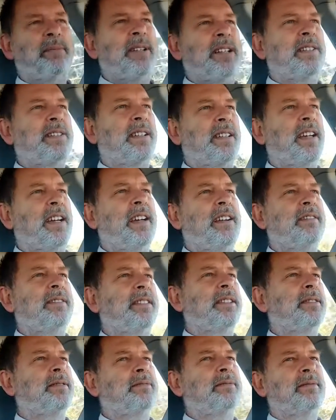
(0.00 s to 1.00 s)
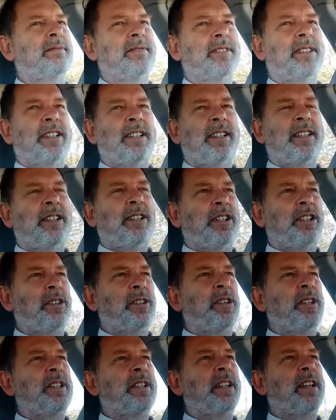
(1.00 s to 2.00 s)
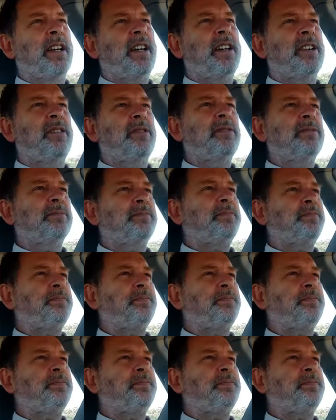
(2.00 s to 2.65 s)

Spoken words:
to me and say, yeah, you're good to go.